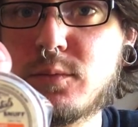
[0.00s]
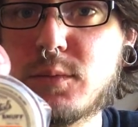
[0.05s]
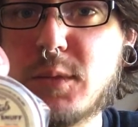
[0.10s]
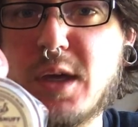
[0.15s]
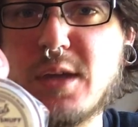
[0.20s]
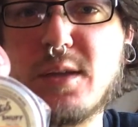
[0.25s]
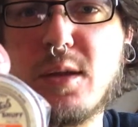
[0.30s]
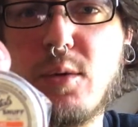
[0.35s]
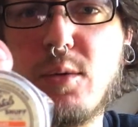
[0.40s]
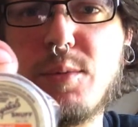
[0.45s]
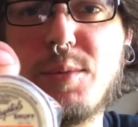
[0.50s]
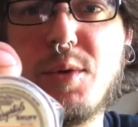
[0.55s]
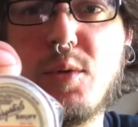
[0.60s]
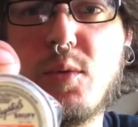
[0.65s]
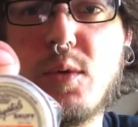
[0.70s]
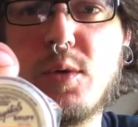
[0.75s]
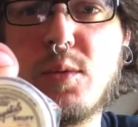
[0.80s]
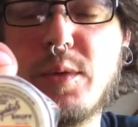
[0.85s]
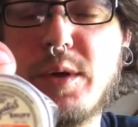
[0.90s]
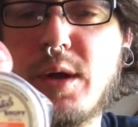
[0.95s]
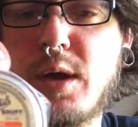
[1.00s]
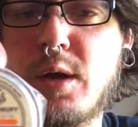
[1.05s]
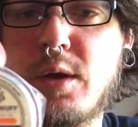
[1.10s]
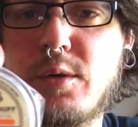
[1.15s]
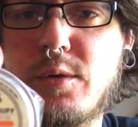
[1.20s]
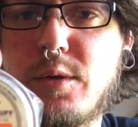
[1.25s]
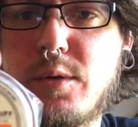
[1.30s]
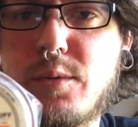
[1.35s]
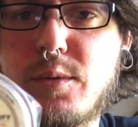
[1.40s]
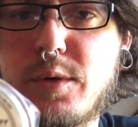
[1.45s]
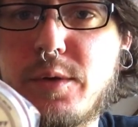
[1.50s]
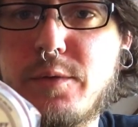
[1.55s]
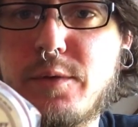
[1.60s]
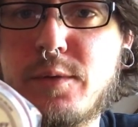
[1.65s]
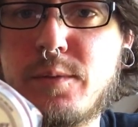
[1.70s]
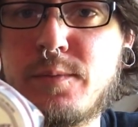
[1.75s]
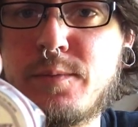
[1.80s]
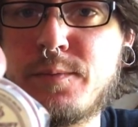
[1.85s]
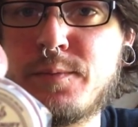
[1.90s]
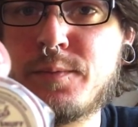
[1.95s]
Guess that would be 1 a week. I don't know. Whatever.
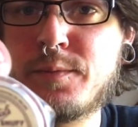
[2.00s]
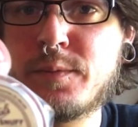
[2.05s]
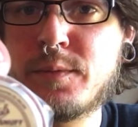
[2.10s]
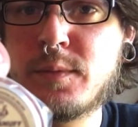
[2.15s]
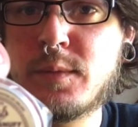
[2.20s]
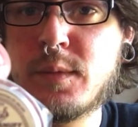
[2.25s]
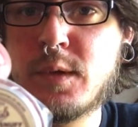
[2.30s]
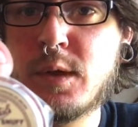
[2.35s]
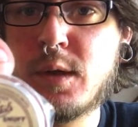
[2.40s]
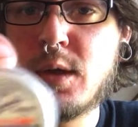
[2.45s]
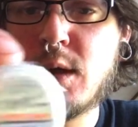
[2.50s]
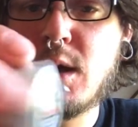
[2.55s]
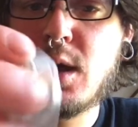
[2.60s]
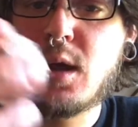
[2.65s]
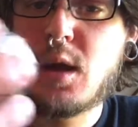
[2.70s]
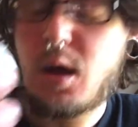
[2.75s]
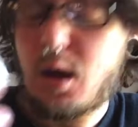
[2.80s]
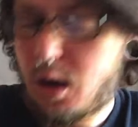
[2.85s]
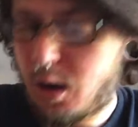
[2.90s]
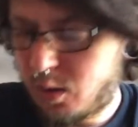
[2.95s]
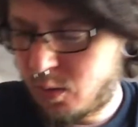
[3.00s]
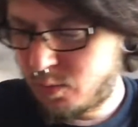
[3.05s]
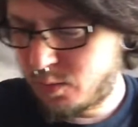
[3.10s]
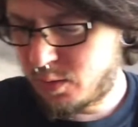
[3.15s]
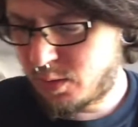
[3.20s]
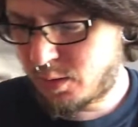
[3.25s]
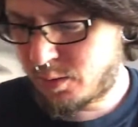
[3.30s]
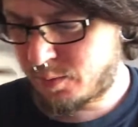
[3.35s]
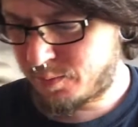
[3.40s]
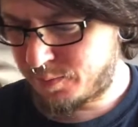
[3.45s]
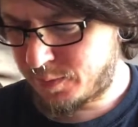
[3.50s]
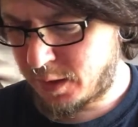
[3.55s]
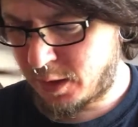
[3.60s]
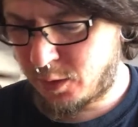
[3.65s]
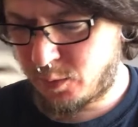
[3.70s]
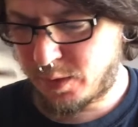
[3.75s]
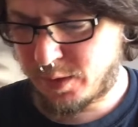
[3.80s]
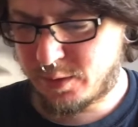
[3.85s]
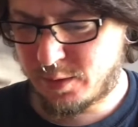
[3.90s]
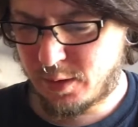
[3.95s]
Oh,
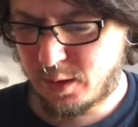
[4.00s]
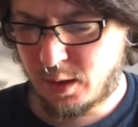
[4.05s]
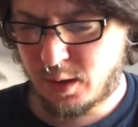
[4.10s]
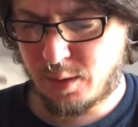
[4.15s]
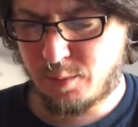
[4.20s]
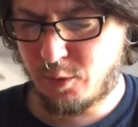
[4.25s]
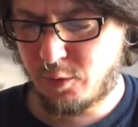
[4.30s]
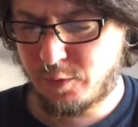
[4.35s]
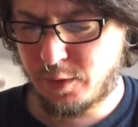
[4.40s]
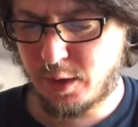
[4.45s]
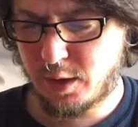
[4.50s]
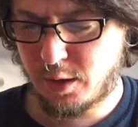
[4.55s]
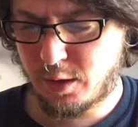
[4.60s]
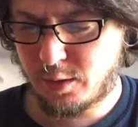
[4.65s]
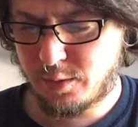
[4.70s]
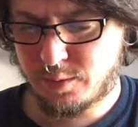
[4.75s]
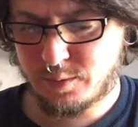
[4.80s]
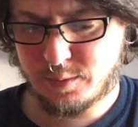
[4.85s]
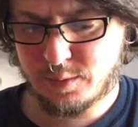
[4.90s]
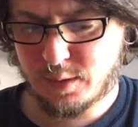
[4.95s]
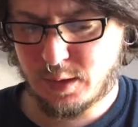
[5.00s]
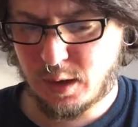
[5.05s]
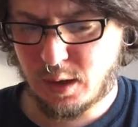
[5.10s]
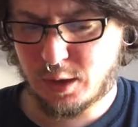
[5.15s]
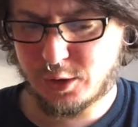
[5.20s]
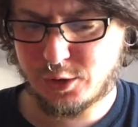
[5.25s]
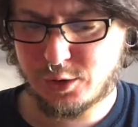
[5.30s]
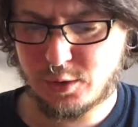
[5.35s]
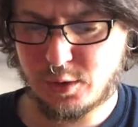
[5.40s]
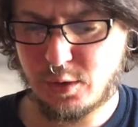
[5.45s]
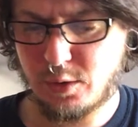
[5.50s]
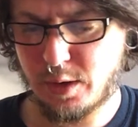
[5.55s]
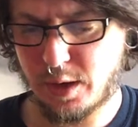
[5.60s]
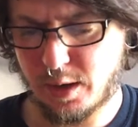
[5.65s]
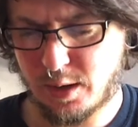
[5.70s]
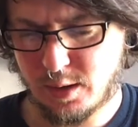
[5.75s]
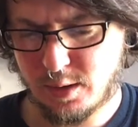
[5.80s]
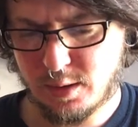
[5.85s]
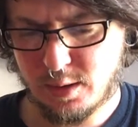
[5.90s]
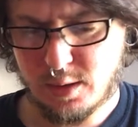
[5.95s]
anyways, I'm over here. Gosh,
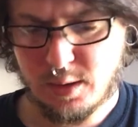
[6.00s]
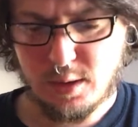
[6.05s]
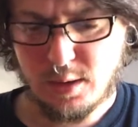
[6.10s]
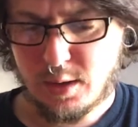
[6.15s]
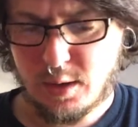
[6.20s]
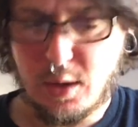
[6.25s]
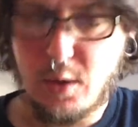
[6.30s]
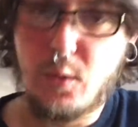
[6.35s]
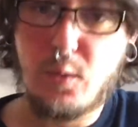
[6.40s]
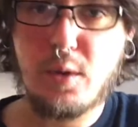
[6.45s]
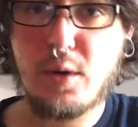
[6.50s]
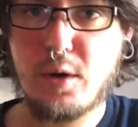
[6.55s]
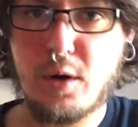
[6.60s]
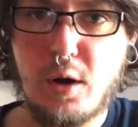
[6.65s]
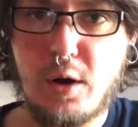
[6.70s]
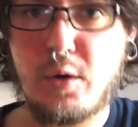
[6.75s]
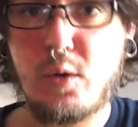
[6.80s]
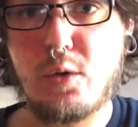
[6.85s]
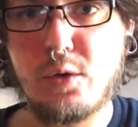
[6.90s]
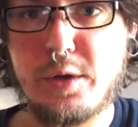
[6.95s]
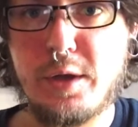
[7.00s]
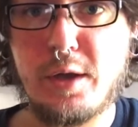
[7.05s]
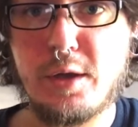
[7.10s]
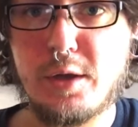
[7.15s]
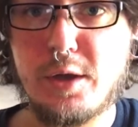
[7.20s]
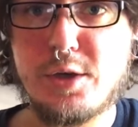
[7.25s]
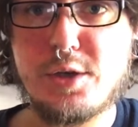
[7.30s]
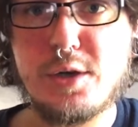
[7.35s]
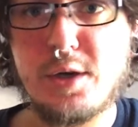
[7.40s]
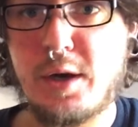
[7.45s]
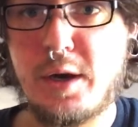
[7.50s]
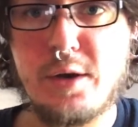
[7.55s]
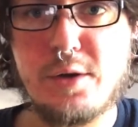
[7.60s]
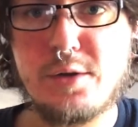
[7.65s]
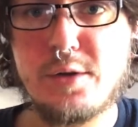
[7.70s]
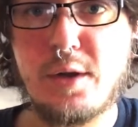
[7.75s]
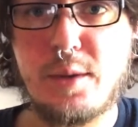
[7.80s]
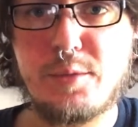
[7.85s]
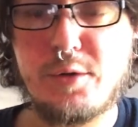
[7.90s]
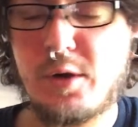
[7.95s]
okay. We were on Old English, and I just
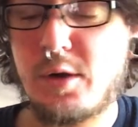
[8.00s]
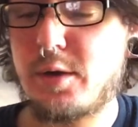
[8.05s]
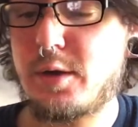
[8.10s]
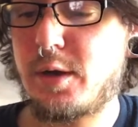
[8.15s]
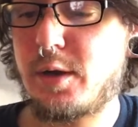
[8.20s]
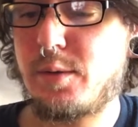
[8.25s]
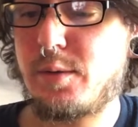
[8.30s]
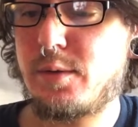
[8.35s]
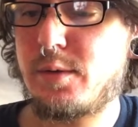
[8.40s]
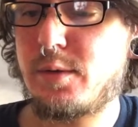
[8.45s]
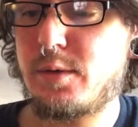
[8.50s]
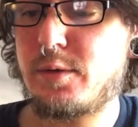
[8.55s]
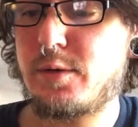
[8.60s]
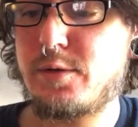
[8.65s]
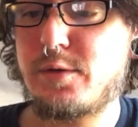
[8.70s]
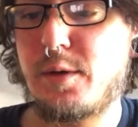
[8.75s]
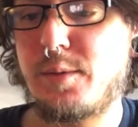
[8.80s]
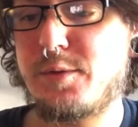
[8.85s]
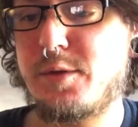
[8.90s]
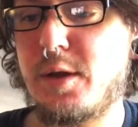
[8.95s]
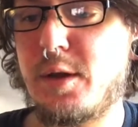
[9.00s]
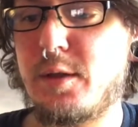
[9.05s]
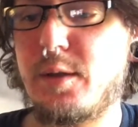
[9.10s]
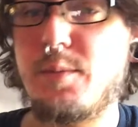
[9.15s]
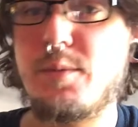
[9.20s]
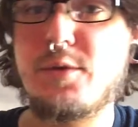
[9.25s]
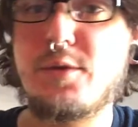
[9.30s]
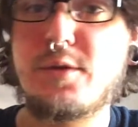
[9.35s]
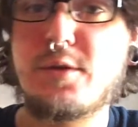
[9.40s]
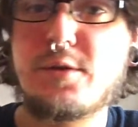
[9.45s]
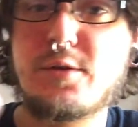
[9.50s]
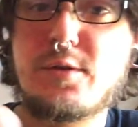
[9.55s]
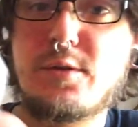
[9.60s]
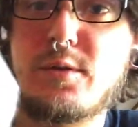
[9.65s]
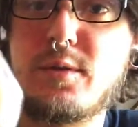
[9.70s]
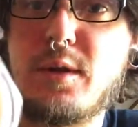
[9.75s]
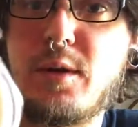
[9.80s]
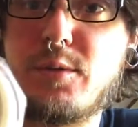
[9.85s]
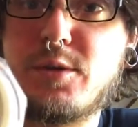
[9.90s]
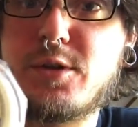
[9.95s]
stopped talking. I just stopped saying those.
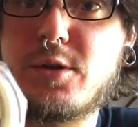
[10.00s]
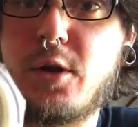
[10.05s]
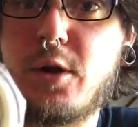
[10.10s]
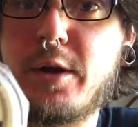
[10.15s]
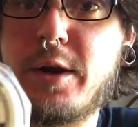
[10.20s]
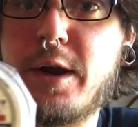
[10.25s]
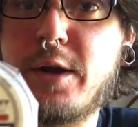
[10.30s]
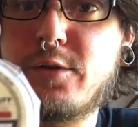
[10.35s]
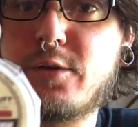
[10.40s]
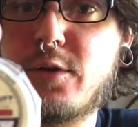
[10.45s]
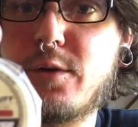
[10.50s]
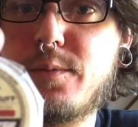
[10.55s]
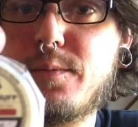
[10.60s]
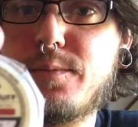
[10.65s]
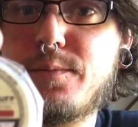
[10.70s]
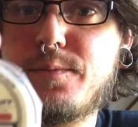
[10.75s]
That was Stargazer.